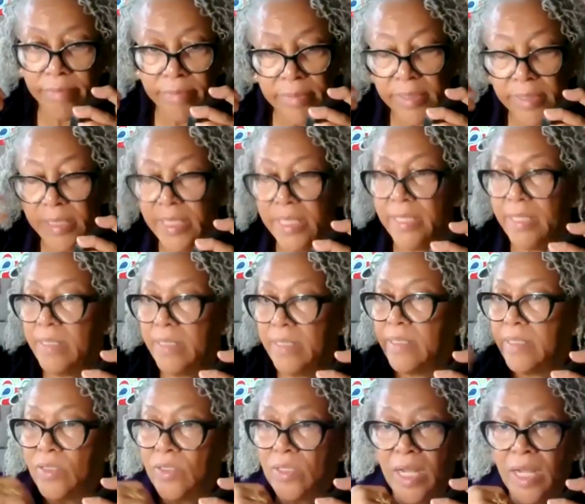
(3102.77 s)
needing
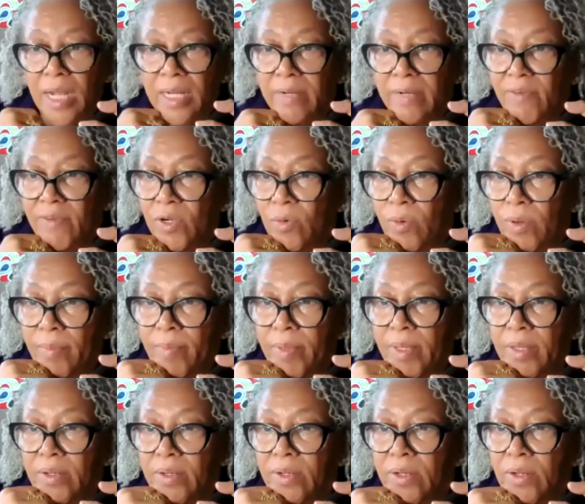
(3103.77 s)
this kind of
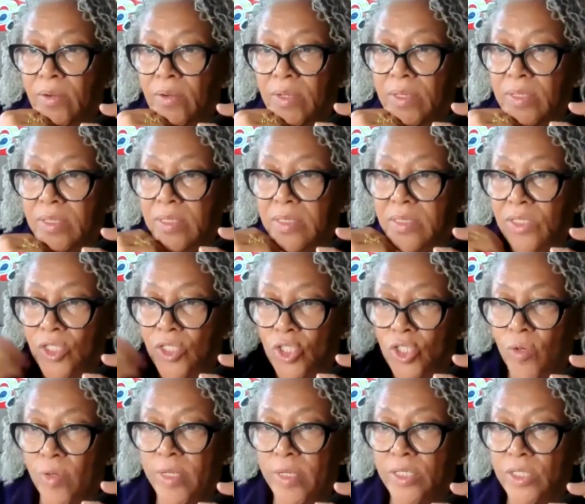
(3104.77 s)
equipment, and it's a
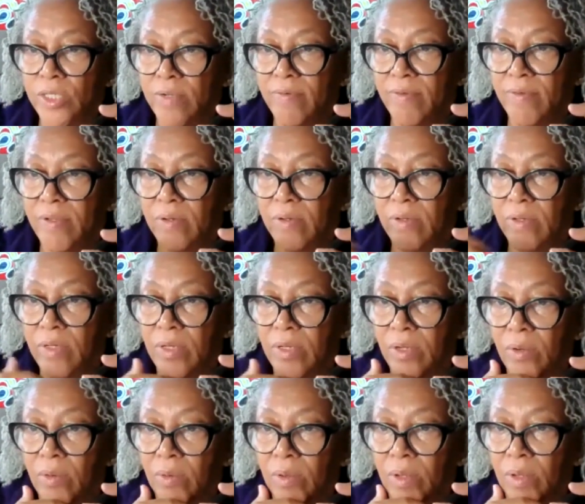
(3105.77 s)
shortage of it,
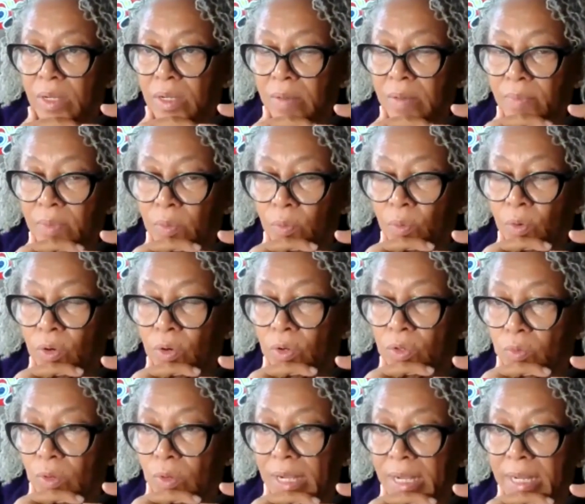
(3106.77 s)

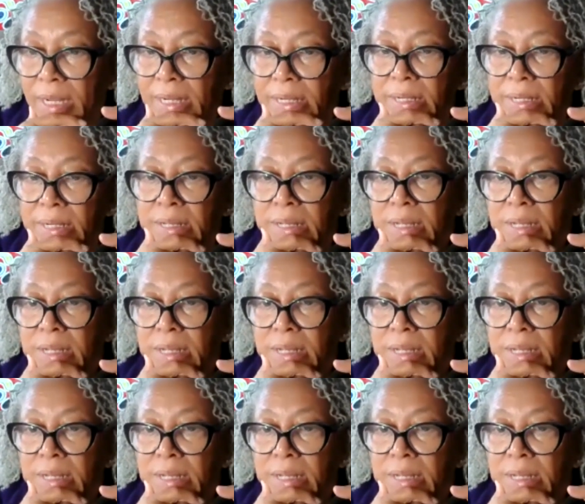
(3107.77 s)
worldwide,